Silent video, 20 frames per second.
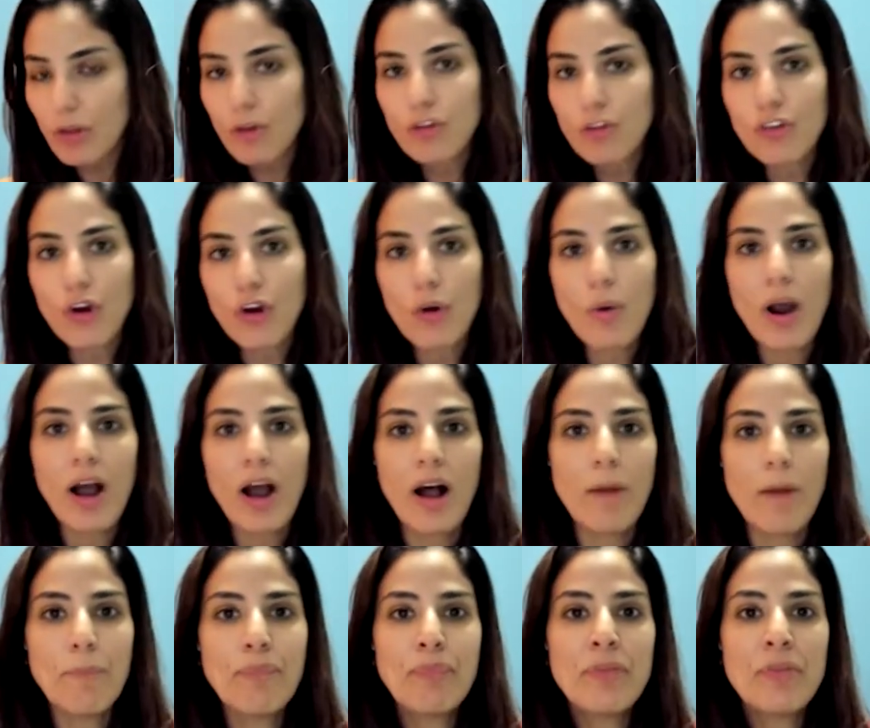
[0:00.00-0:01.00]
So.
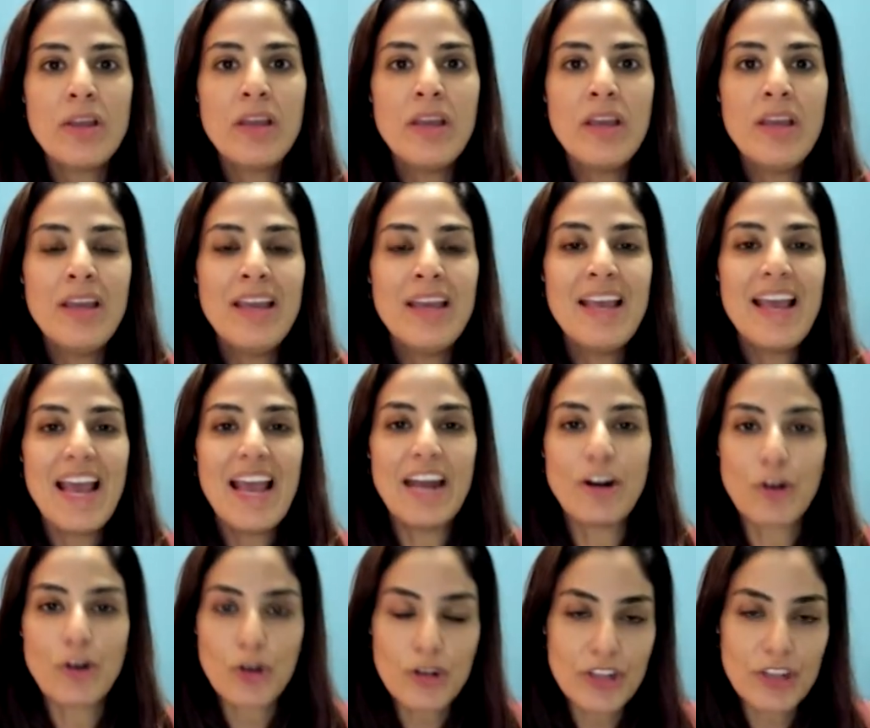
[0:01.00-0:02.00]
Um, in
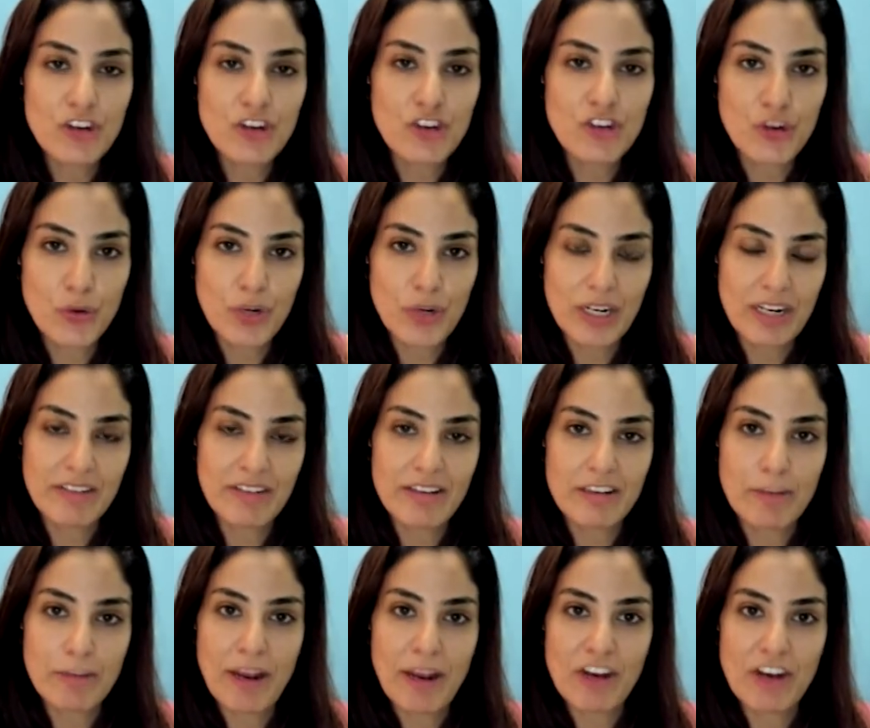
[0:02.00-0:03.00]
early June, in
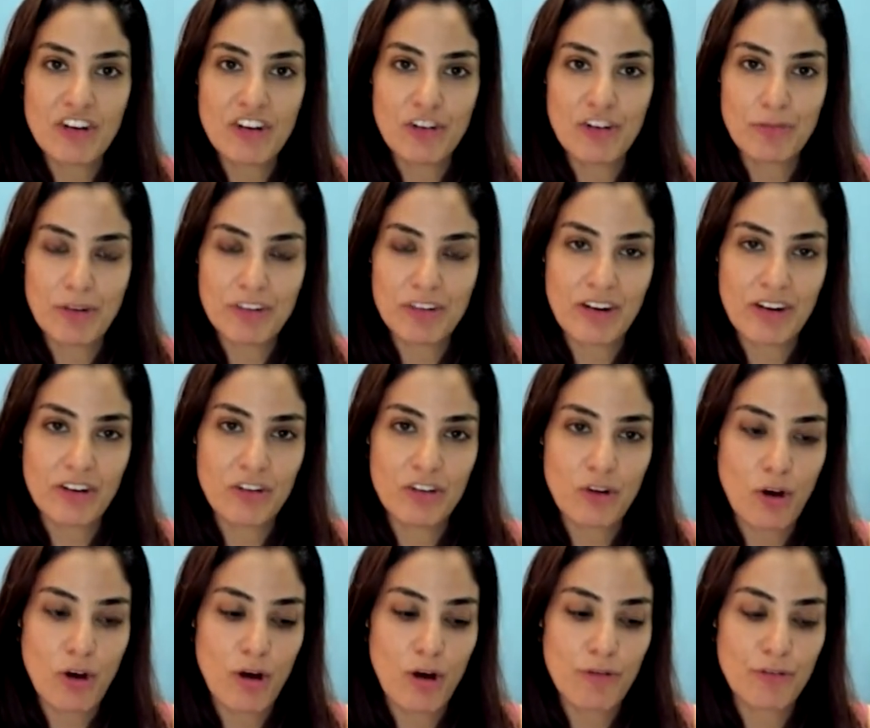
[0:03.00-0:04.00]
anticipation of Muqtada's
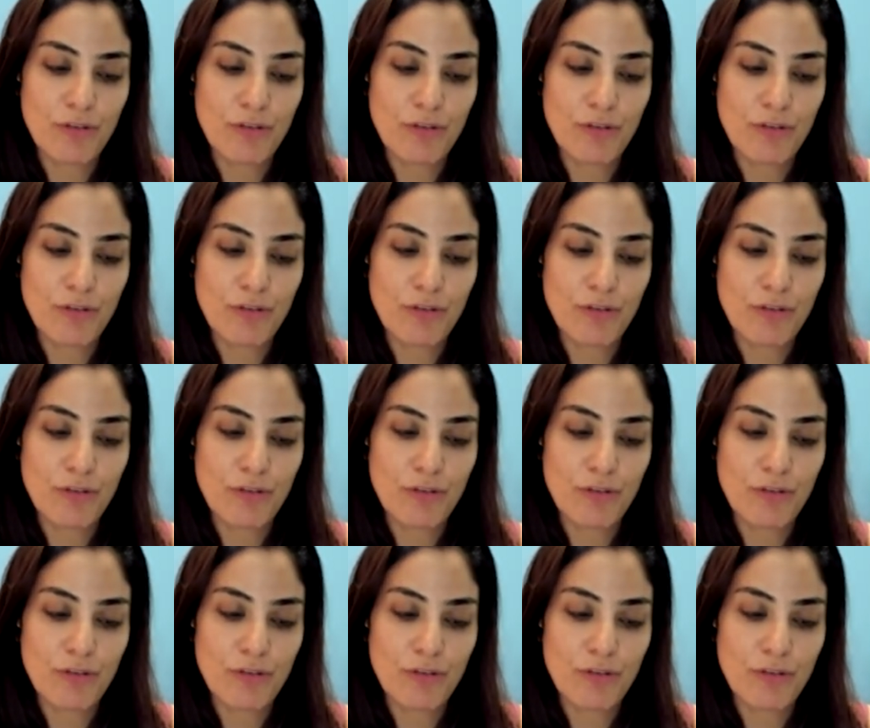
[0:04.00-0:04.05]
call